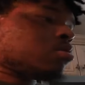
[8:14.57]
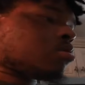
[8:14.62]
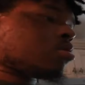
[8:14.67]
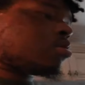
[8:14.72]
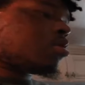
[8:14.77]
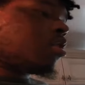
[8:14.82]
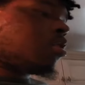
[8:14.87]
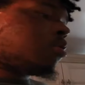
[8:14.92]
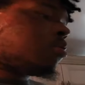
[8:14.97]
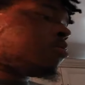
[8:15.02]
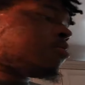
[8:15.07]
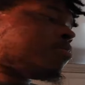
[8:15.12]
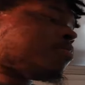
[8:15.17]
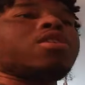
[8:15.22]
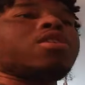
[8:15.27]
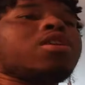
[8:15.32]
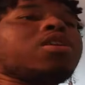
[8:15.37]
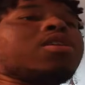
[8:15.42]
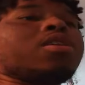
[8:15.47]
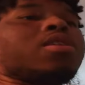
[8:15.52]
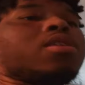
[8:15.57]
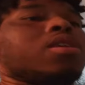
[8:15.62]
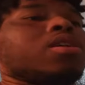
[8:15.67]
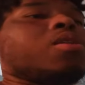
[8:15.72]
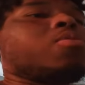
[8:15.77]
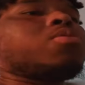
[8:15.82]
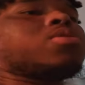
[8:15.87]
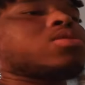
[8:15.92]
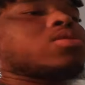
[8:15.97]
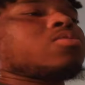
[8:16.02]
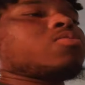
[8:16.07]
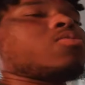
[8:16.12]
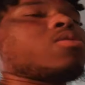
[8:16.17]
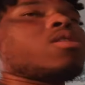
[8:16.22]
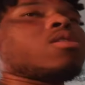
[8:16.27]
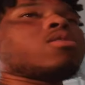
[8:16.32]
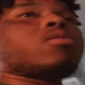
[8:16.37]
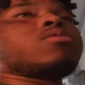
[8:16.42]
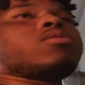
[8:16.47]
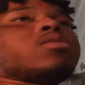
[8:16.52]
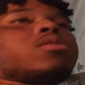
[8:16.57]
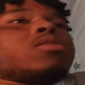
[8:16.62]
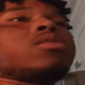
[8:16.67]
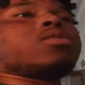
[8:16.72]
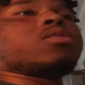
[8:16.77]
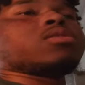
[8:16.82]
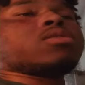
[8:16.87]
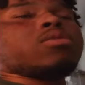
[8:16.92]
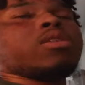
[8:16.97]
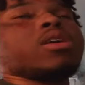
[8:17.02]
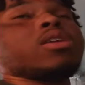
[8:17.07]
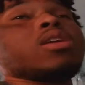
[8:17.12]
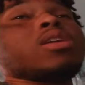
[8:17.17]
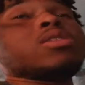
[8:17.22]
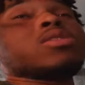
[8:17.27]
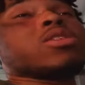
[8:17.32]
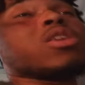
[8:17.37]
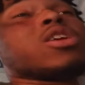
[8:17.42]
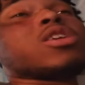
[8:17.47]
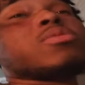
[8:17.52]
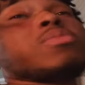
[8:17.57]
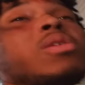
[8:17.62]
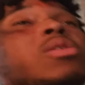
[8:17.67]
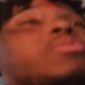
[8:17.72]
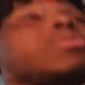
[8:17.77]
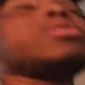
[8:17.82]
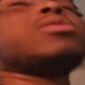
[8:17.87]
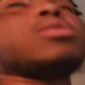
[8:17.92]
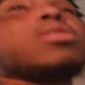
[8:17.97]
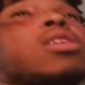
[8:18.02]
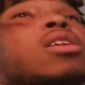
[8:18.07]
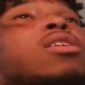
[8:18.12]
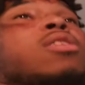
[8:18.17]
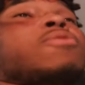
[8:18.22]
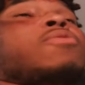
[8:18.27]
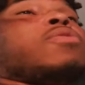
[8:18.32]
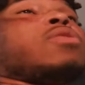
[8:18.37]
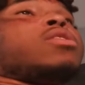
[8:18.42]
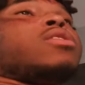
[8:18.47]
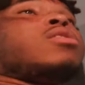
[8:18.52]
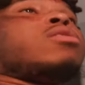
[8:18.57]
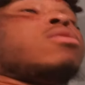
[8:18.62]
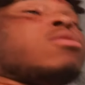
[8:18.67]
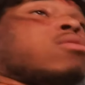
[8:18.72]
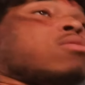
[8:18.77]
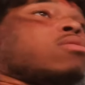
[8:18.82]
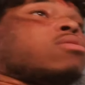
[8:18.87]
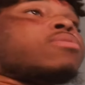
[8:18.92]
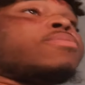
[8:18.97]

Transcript: So it was wrong on their end, so they didn't charge me a restocking fee,